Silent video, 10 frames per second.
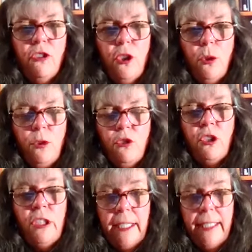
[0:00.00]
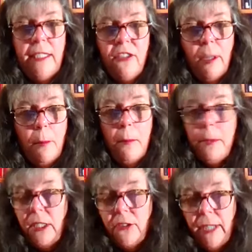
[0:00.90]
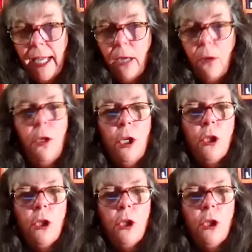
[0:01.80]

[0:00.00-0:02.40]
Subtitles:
to you when she needed someone because now,